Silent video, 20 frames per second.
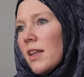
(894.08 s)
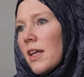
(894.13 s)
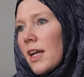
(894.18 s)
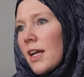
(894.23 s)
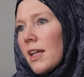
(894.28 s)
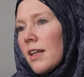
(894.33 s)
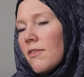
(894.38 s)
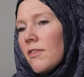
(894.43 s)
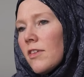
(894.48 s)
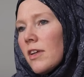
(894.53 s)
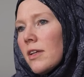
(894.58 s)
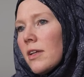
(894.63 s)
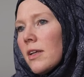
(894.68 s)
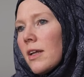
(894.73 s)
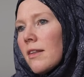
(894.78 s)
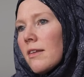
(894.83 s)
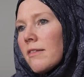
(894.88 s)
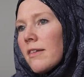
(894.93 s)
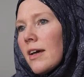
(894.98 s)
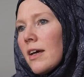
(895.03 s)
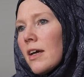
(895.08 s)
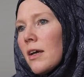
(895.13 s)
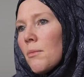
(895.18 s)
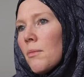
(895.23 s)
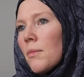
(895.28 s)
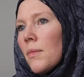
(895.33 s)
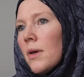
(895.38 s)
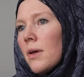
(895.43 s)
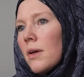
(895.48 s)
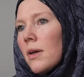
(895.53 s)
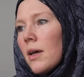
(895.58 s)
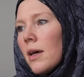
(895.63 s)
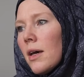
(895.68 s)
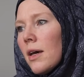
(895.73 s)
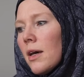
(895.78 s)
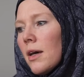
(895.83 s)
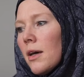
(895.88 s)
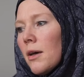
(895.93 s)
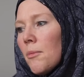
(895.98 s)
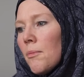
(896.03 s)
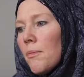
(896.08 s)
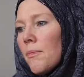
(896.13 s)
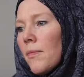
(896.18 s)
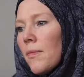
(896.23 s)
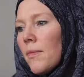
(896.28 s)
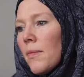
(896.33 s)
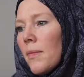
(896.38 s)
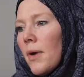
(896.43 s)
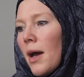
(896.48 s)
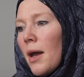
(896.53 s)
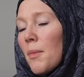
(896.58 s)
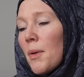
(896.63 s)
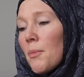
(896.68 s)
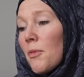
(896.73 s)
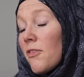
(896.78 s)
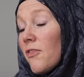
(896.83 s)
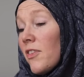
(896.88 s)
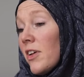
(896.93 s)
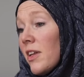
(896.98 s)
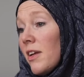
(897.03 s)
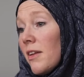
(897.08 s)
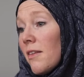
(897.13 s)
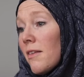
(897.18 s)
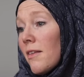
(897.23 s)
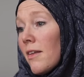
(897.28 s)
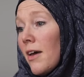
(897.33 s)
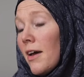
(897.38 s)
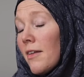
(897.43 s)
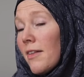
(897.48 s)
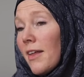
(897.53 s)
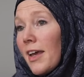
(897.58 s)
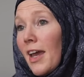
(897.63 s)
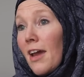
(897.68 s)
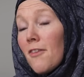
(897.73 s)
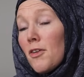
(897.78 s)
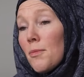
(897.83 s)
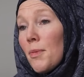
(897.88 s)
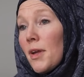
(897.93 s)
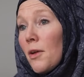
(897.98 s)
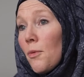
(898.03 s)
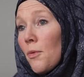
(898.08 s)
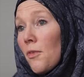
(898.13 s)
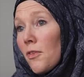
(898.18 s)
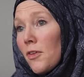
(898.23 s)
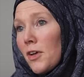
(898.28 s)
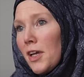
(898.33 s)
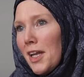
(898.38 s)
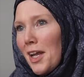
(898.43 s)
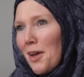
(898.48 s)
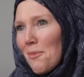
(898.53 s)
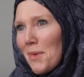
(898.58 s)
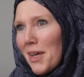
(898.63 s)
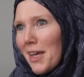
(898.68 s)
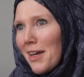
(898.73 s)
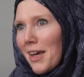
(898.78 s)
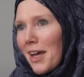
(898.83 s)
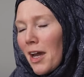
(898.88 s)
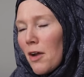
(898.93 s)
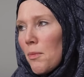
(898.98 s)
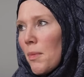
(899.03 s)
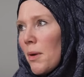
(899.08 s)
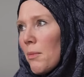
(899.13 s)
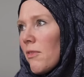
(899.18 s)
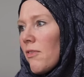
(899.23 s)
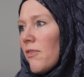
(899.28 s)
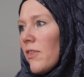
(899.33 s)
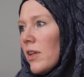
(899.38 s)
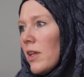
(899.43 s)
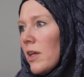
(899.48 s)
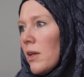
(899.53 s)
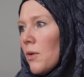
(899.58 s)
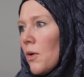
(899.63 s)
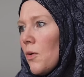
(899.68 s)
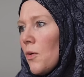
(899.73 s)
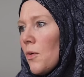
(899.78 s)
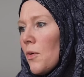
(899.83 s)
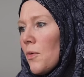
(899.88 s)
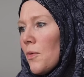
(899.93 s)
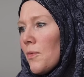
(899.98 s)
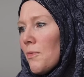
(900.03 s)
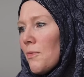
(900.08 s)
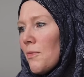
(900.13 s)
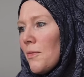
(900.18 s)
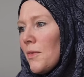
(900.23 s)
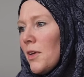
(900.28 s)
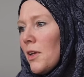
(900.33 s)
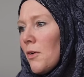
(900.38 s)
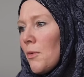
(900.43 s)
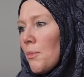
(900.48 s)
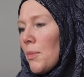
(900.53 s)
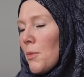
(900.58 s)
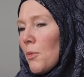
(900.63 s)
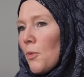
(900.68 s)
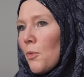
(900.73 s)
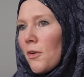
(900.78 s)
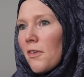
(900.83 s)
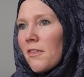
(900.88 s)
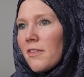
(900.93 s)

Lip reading: that I lived in at the time, I remember feeling like everybody was looking at me. Like I remember feeling, oh, you know, people were